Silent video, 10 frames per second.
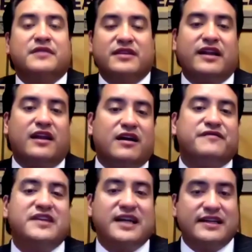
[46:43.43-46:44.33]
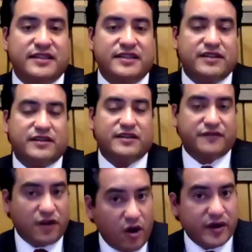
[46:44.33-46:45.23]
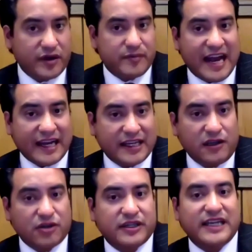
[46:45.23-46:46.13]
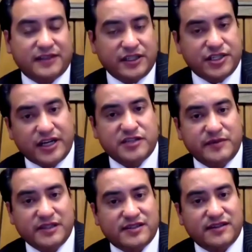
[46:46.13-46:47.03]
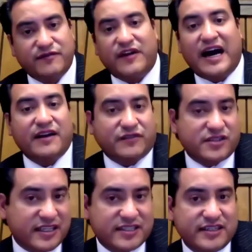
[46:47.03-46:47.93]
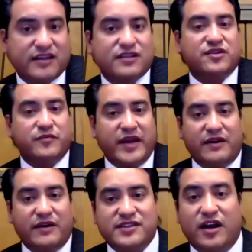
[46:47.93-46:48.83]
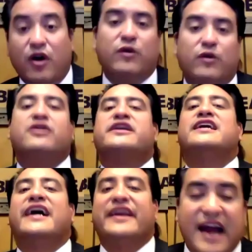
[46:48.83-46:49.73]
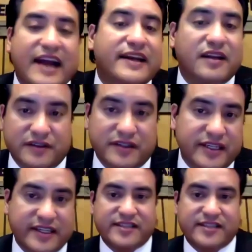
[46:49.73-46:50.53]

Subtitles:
love the idea of going back and looking at the judgments in 5 or 6 years from now and say, oh, well, look, he got 90 on this.